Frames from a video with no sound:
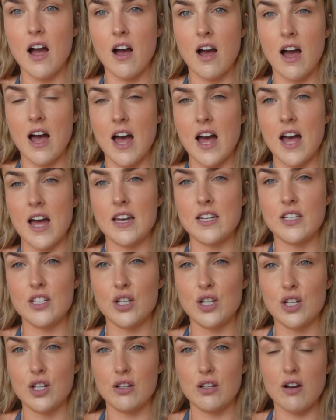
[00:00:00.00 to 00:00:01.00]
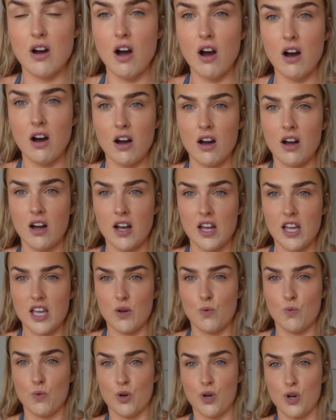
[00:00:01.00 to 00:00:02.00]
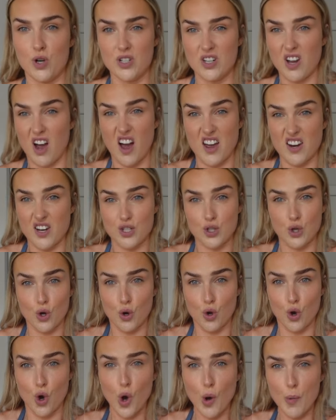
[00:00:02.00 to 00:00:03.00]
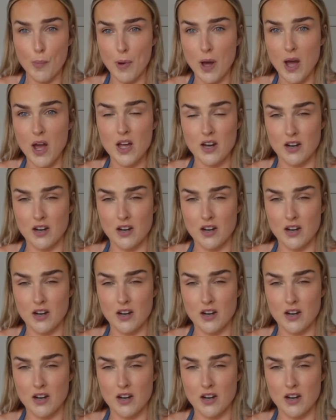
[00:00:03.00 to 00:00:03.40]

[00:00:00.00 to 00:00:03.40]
and I would kind of tuck up.